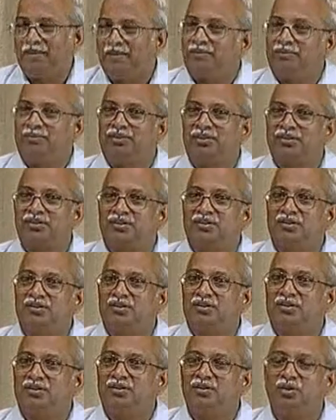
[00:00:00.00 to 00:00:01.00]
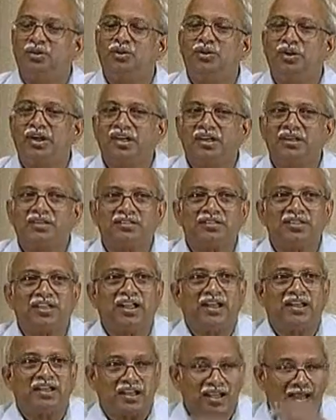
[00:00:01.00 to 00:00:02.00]
But nowhere along the
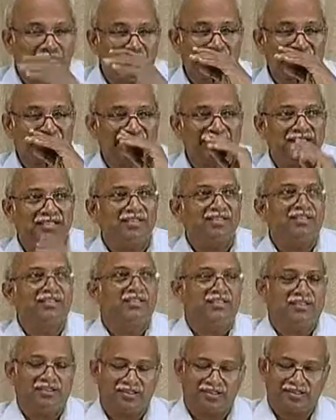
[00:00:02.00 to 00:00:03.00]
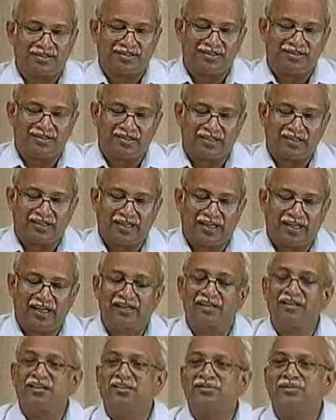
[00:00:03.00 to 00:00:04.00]
line I am saying this is the
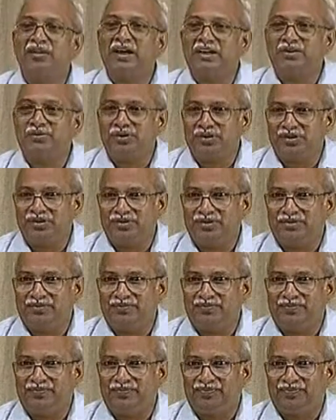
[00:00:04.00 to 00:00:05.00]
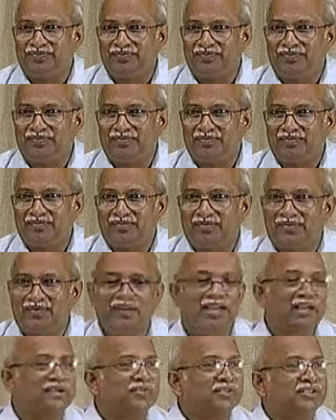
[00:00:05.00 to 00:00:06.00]
end of accuracy.
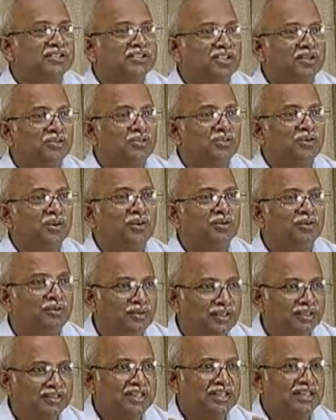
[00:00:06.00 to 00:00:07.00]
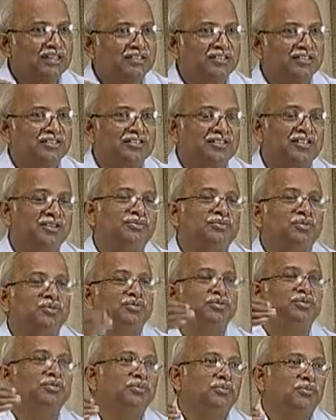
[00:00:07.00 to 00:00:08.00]
That means there will be always another step which
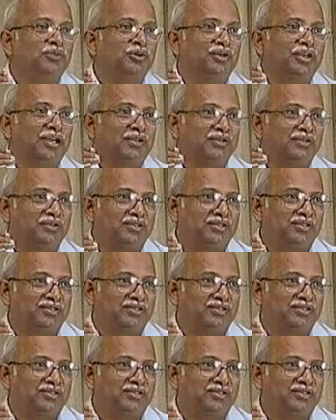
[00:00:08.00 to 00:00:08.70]
will be more accurate.